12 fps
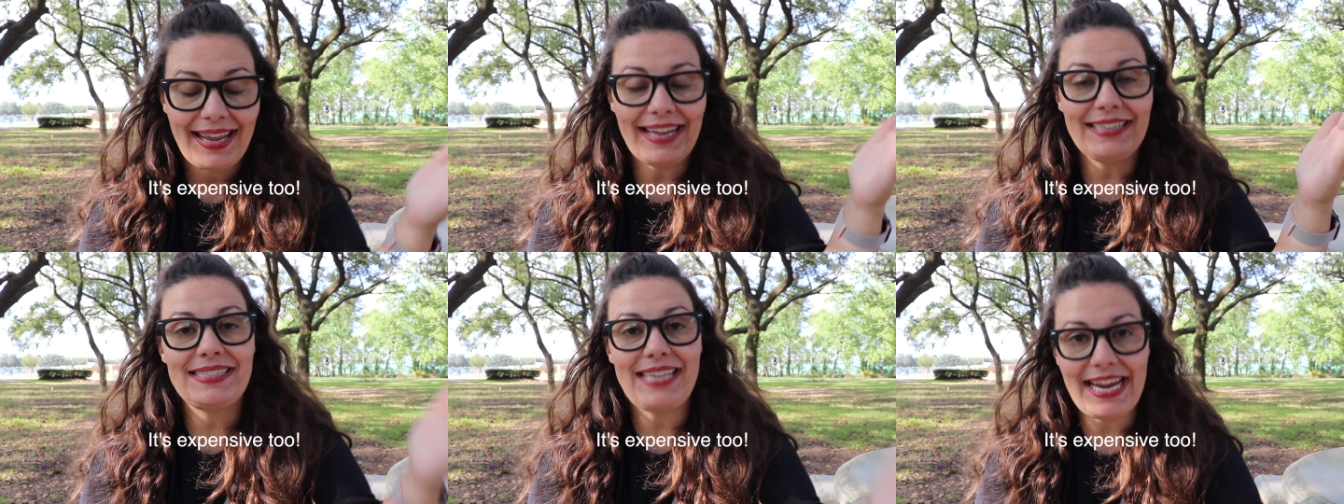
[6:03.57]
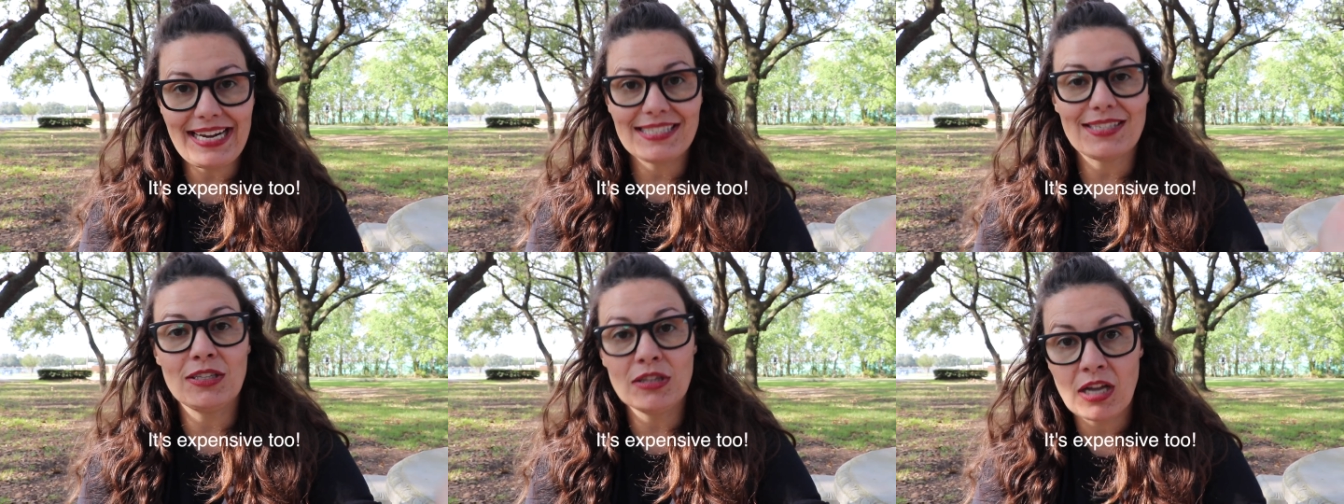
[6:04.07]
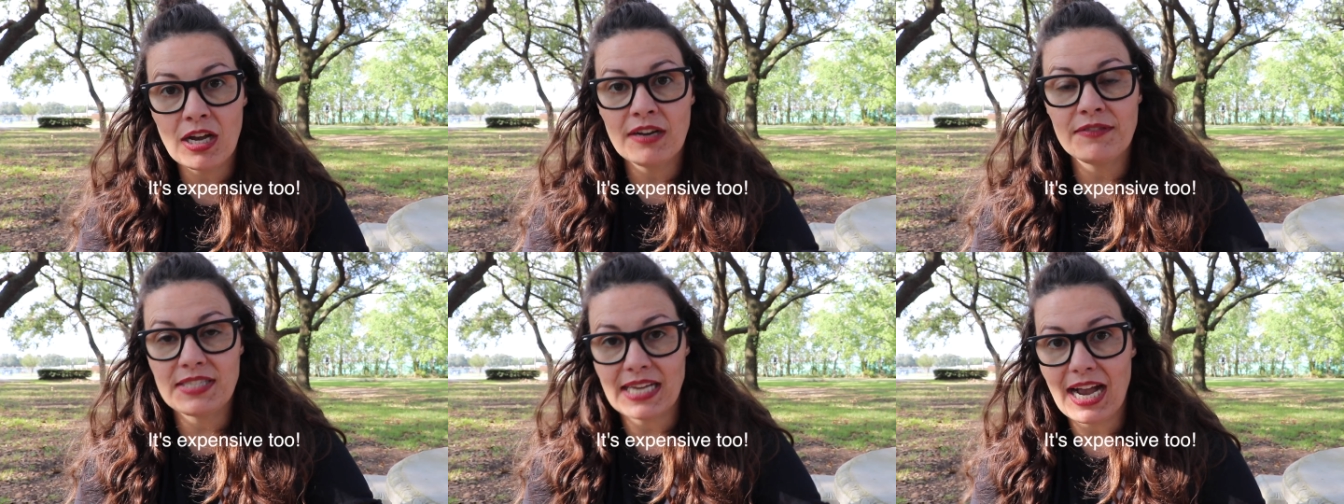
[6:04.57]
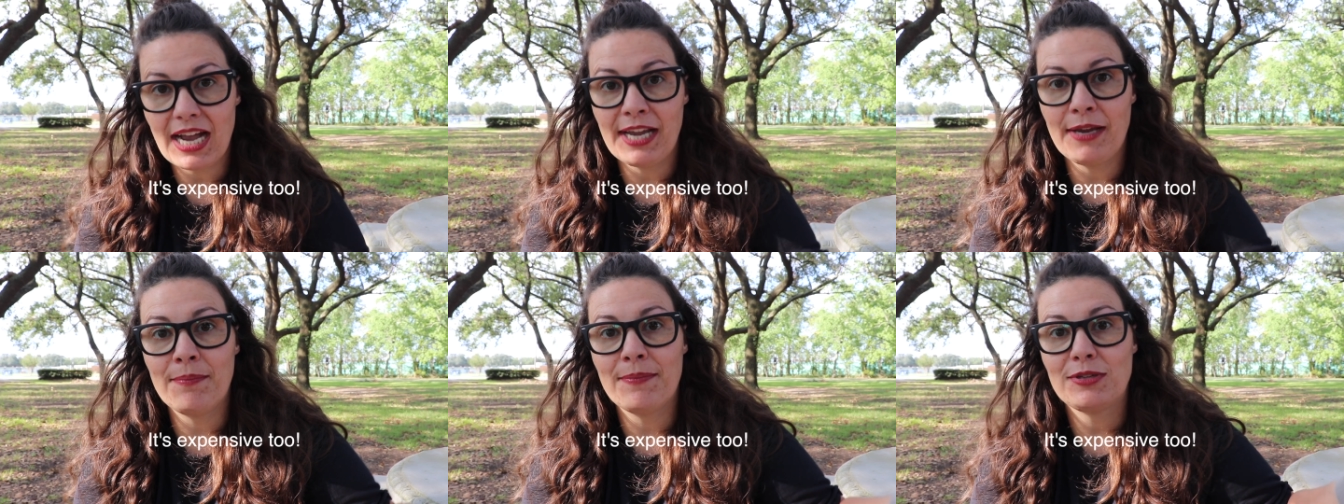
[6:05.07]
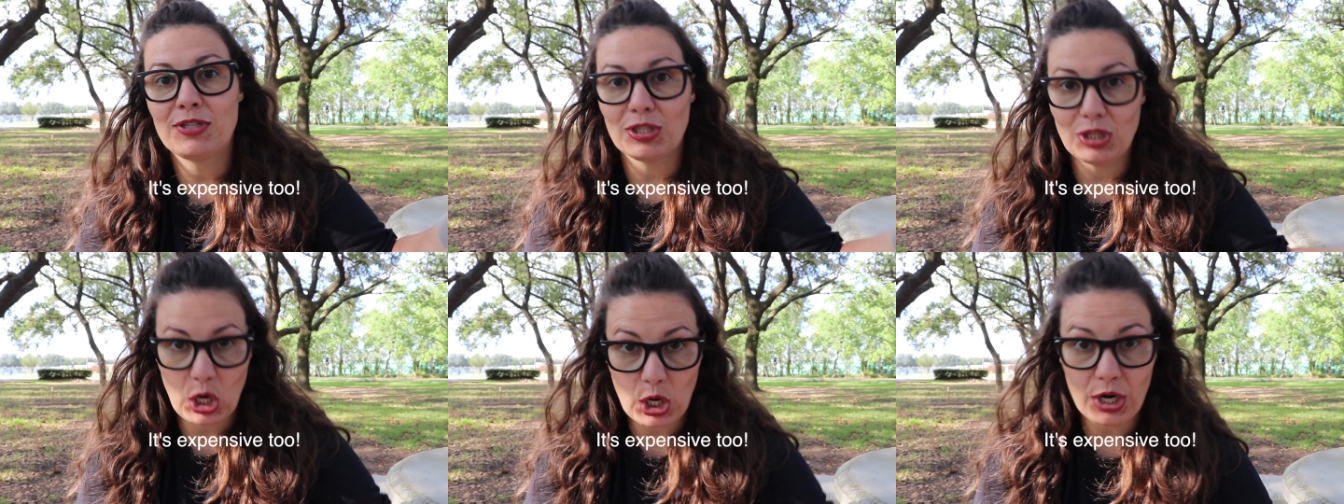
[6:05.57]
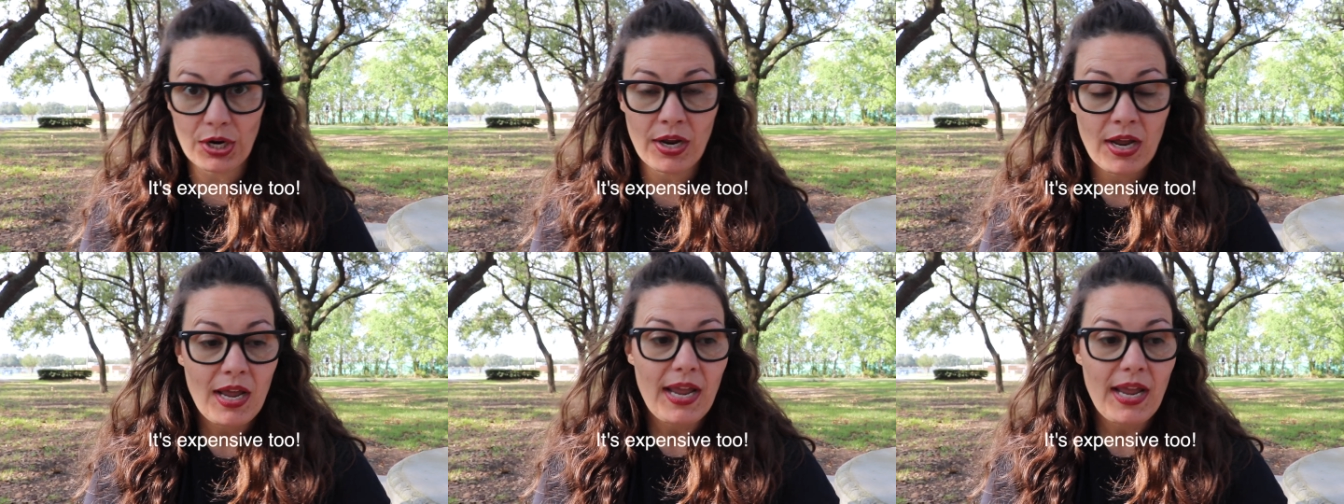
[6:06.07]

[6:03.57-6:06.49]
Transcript: It takes a lot of time to learn.